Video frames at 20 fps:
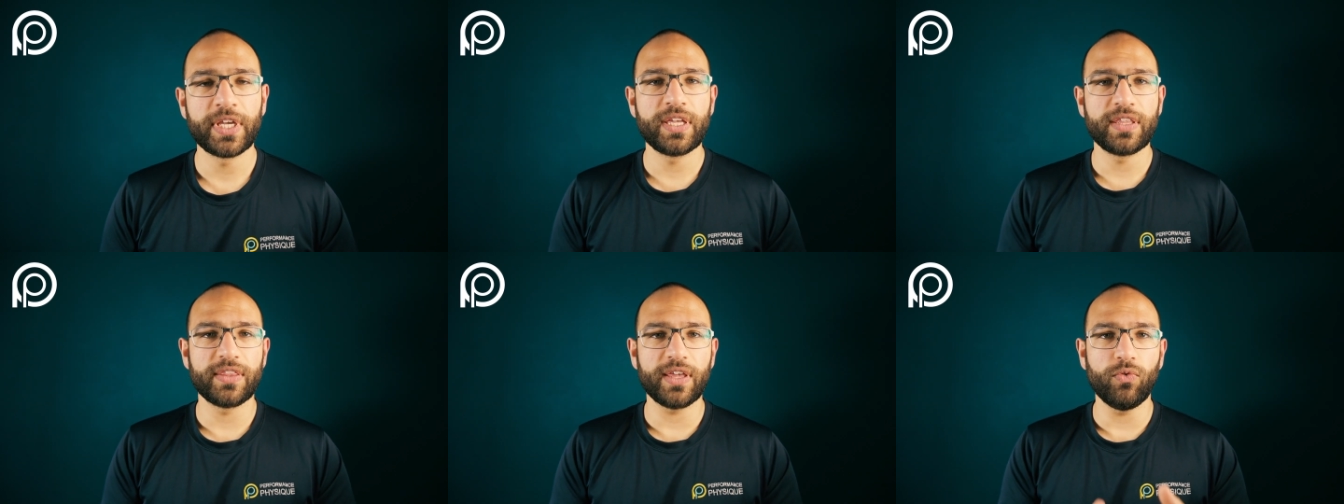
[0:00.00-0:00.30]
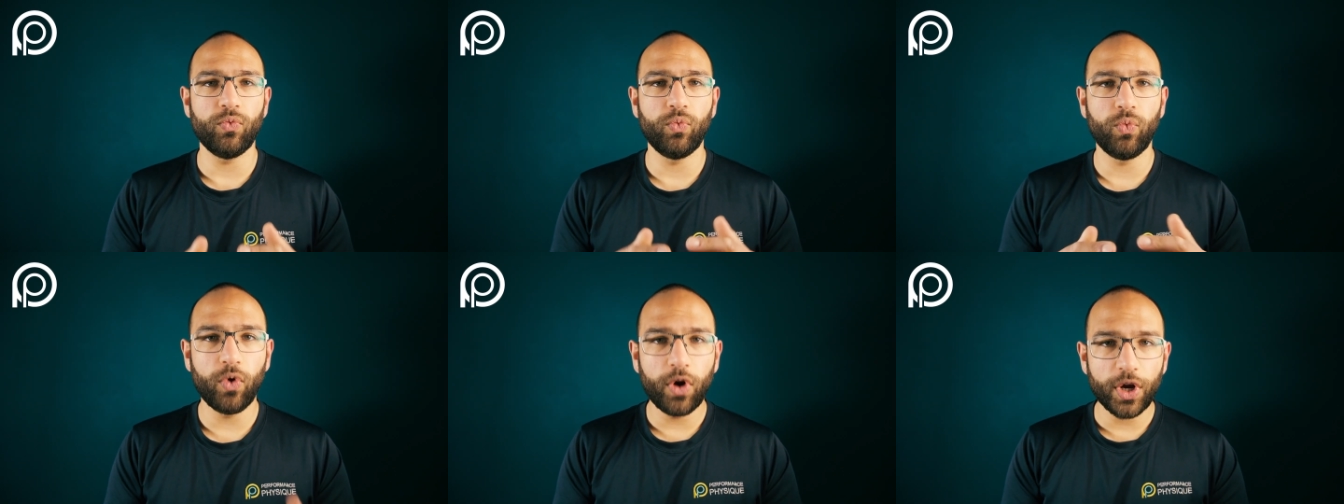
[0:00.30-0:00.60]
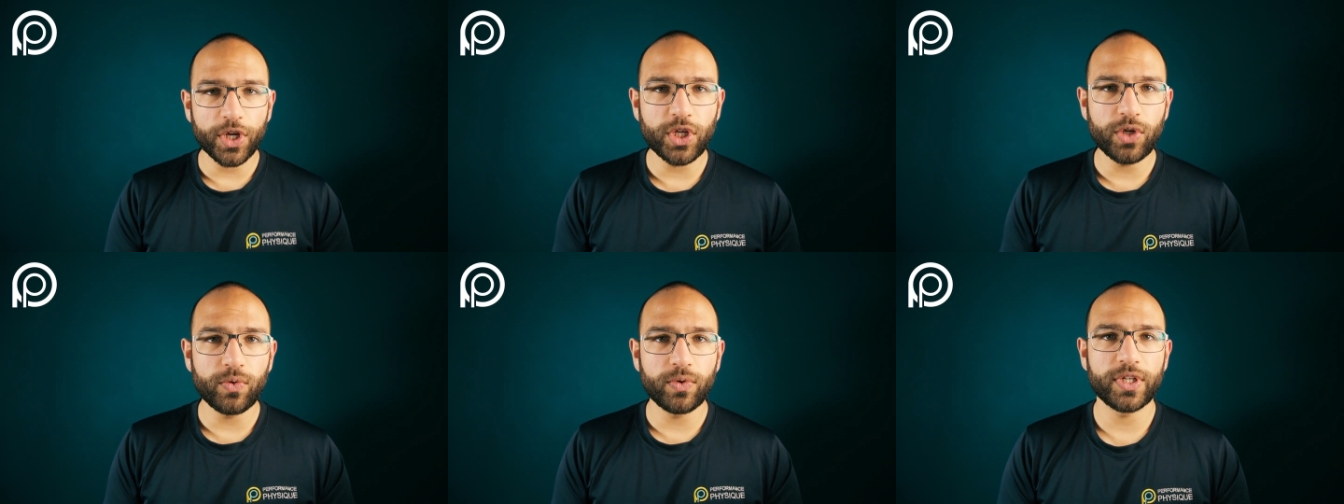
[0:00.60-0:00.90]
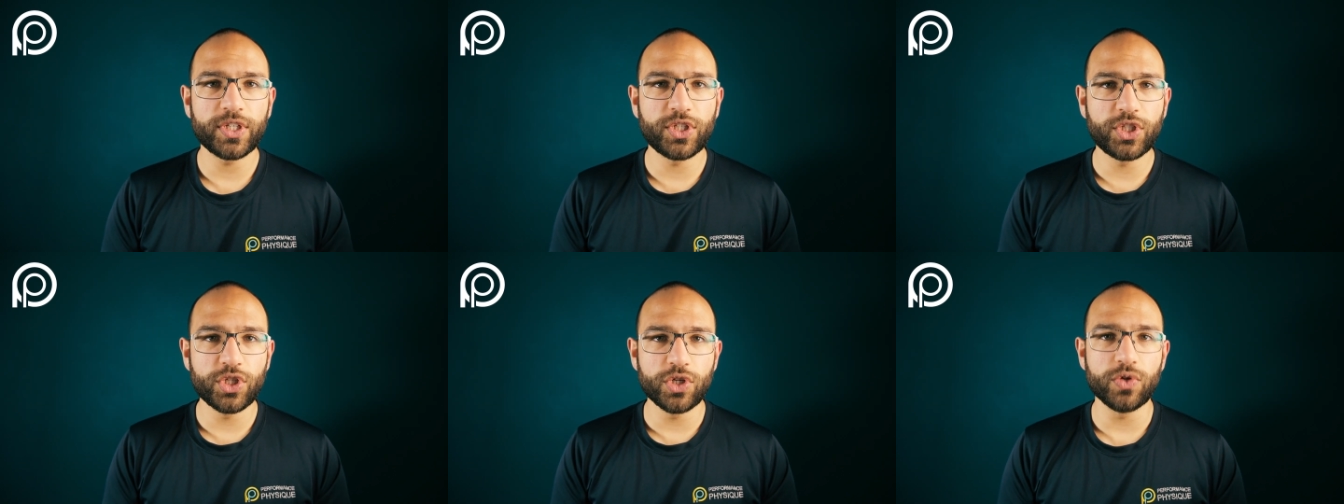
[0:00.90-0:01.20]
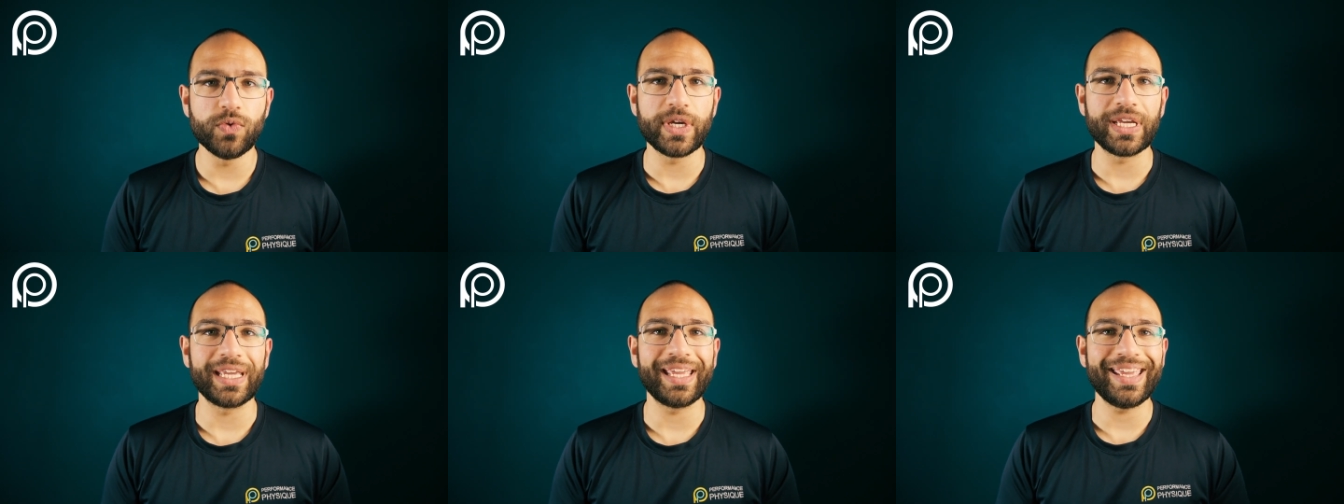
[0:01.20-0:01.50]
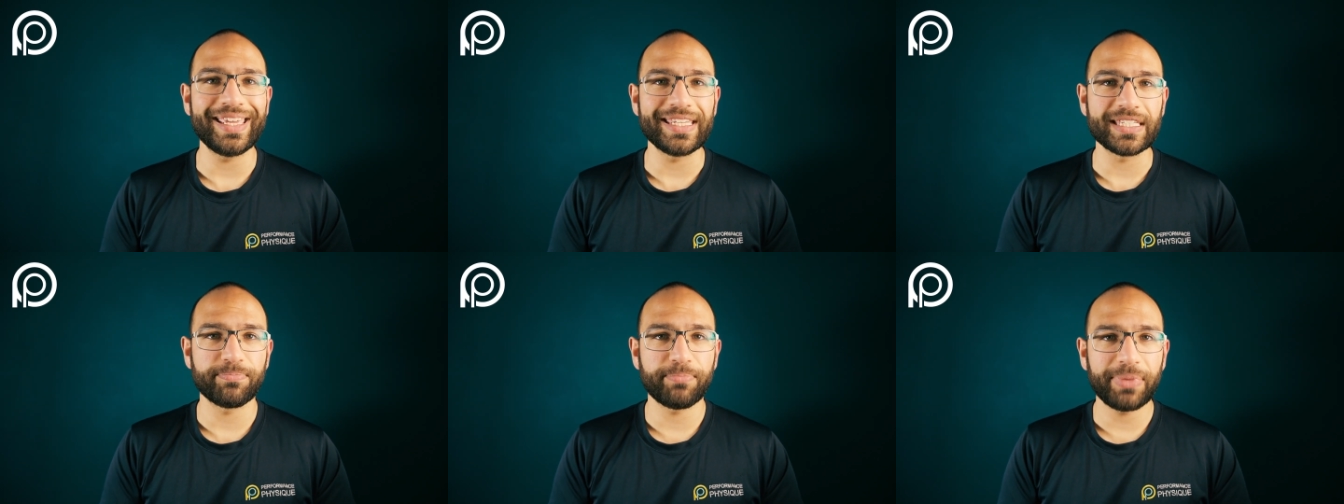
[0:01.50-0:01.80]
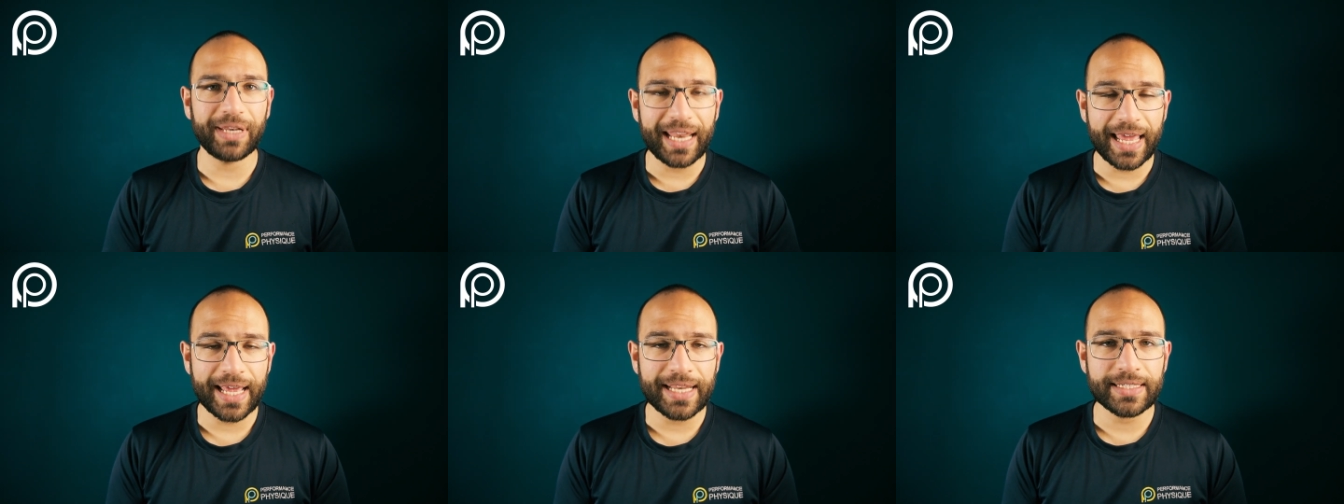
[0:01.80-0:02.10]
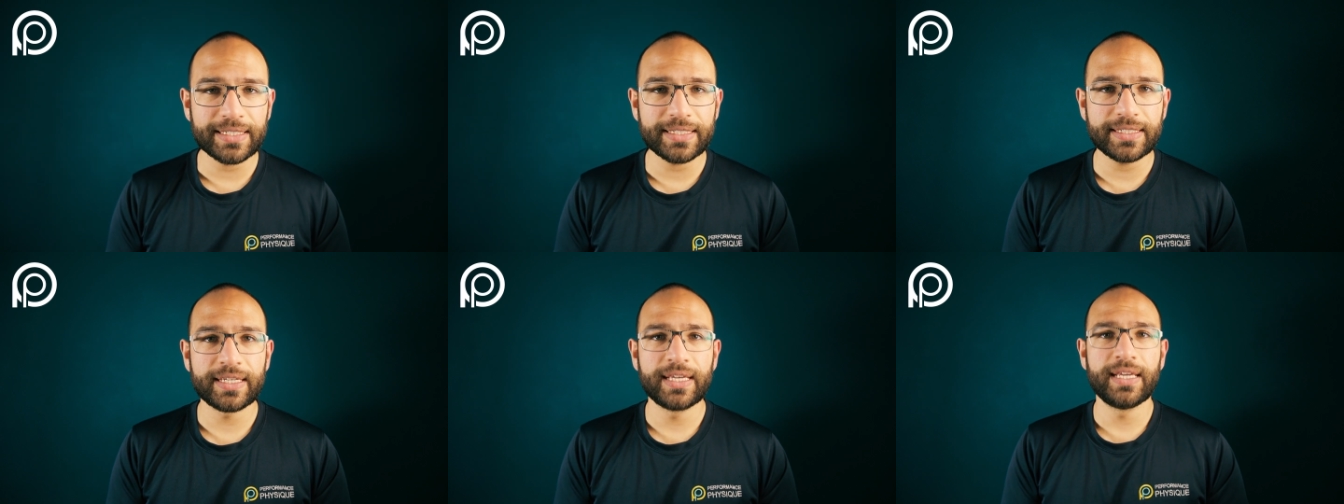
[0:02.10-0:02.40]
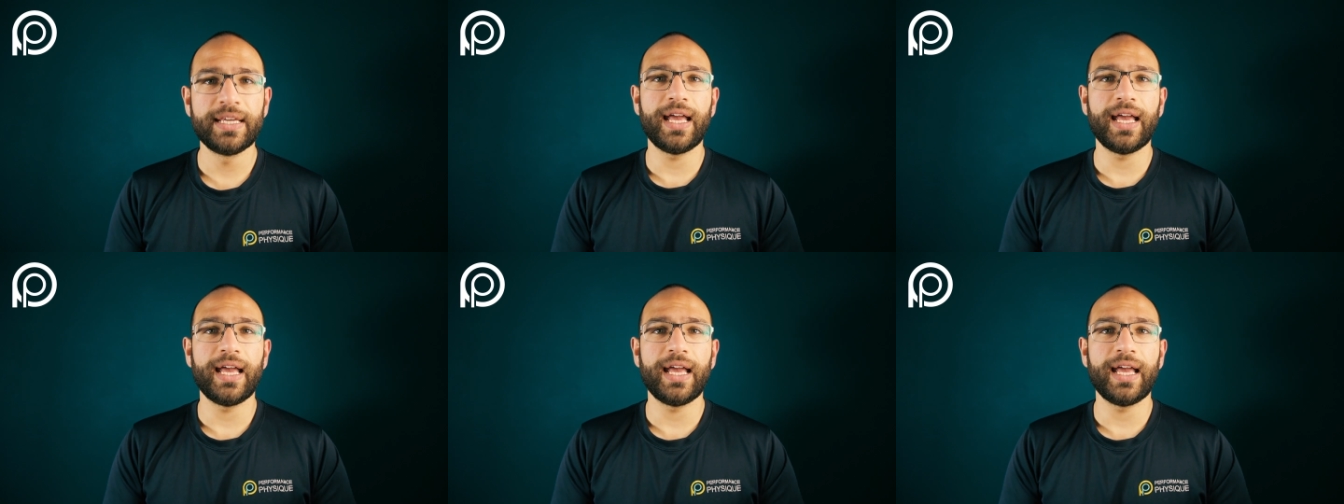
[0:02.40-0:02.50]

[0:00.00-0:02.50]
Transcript: that what you are doing is planned